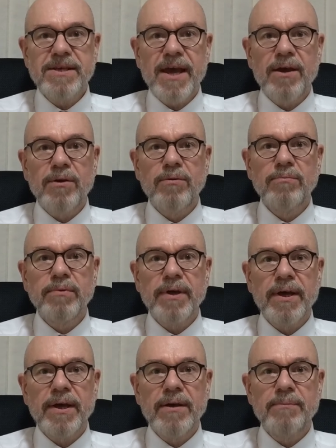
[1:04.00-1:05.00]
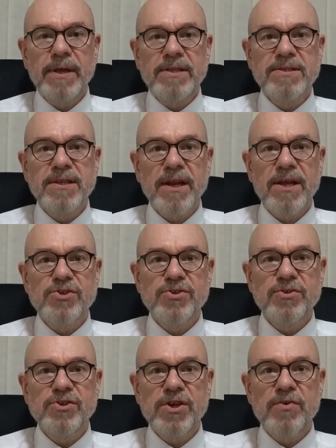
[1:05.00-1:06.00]
scale
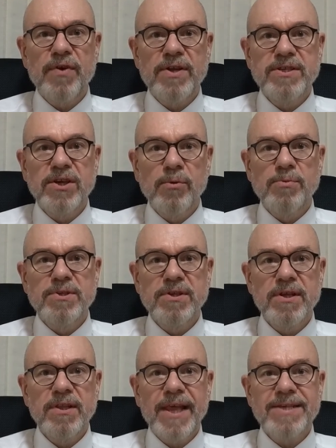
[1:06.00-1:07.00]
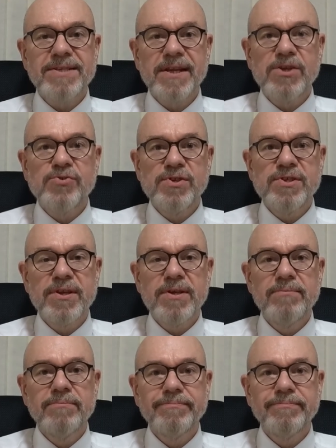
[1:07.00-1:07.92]
installation, generating obviously less electricity.